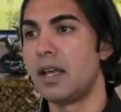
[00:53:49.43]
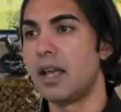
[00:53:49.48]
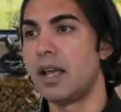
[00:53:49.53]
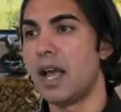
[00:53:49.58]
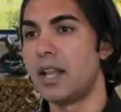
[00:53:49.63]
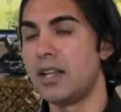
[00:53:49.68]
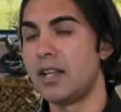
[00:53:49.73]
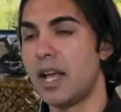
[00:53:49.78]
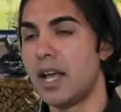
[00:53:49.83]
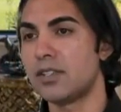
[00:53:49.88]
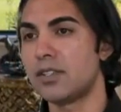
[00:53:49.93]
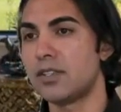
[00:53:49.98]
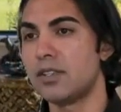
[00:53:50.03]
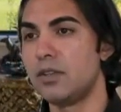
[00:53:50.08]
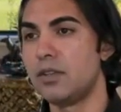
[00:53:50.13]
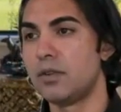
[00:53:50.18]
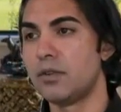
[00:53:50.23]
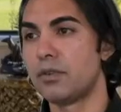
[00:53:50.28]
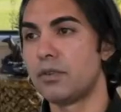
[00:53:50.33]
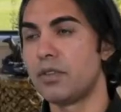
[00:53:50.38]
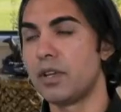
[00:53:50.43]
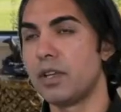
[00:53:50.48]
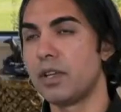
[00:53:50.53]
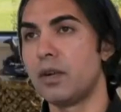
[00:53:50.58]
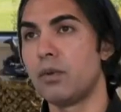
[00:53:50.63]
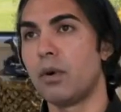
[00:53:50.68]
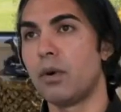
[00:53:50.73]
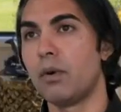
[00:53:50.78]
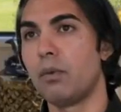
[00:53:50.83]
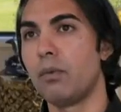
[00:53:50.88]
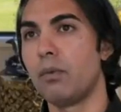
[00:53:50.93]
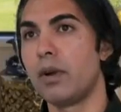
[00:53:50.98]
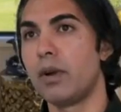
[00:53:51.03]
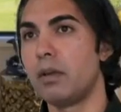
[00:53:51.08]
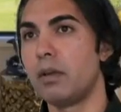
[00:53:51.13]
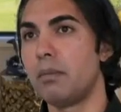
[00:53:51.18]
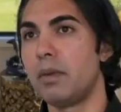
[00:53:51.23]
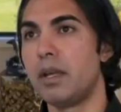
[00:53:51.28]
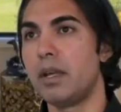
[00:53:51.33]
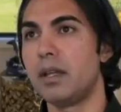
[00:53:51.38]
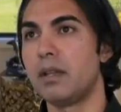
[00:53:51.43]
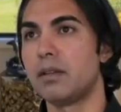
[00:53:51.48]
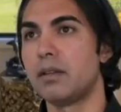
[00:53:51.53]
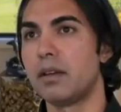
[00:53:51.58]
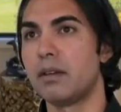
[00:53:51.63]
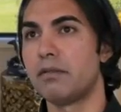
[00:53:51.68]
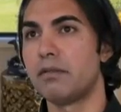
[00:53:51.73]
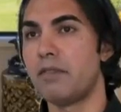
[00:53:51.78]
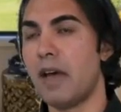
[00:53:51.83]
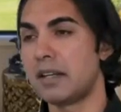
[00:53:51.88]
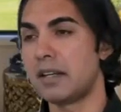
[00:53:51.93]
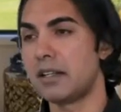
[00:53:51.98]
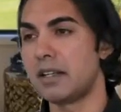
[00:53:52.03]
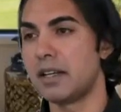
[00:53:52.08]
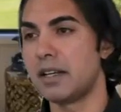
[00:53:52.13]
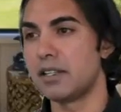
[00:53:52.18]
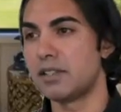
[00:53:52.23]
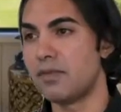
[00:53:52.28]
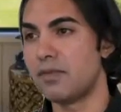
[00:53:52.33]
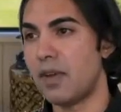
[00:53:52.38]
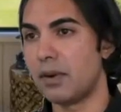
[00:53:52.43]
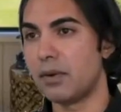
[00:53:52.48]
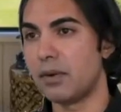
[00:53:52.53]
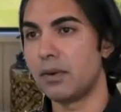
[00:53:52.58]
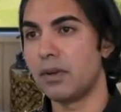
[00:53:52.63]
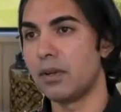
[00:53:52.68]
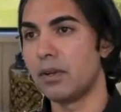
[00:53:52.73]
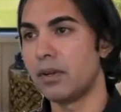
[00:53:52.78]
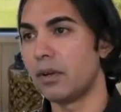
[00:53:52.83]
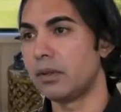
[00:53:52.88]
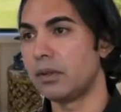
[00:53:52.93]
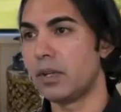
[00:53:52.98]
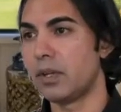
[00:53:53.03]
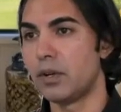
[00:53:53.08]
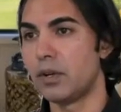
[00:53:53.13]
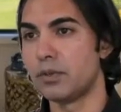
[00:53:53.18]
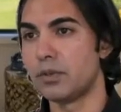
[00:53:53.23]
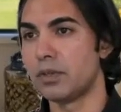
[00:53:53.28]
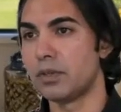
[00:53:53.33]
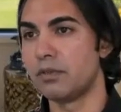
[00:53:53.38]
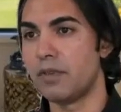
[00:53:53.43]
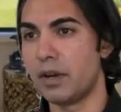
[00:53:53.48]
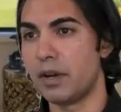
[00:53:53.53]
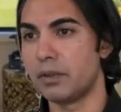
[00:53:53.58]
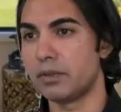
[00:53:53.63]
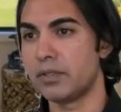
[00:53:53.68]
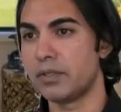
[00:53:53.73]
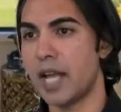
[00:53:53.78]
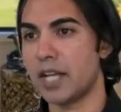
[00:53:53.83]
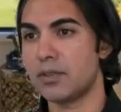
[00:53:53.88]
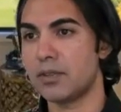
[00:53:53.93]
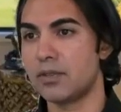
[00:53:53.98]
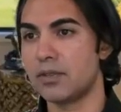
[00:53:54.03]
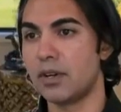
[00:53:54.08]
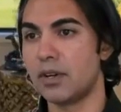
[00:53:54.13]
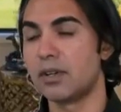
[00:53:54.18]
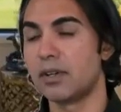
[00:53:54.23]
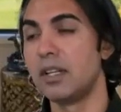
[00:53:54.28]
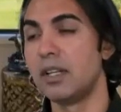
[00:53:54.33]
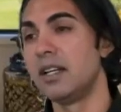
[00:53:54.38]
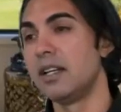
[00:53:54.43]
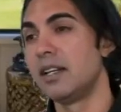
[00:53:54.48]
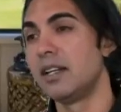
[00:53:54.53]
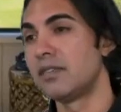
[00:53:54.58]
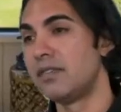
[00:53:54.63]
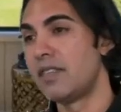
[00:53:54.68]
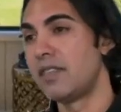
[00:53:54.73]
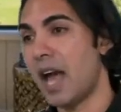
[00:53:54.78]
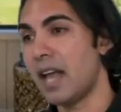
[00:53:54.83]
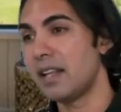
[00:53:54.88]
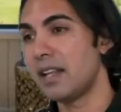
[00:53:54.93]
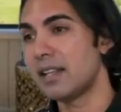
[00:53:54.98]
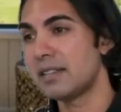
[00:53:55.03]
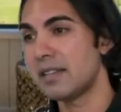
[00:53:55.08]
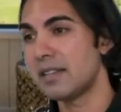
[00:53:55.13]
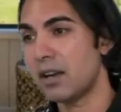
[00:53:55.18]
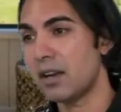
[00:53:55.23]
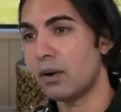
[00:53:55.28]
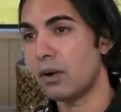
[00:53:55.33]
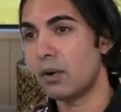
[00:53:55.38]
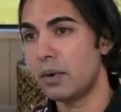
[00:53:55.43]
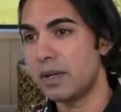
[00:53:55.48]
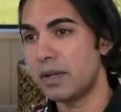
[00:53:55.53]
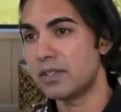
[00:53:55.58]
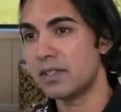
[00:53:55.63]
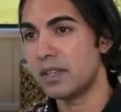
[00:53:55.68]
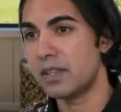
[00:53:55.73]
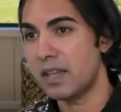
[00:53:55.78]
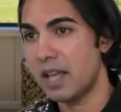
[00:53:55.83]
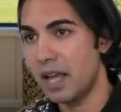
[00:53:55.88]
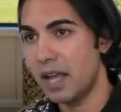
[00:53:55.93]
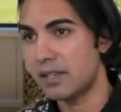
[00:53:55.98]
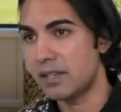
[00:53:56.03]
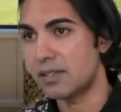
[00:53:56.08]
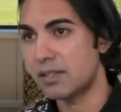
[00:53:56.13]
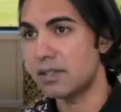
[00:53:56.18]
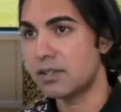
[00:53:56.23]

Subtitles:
And yes, you're thinking, well, what do you mean? The FATCA is federal, it only goes with the federal tax return. That is not always the case.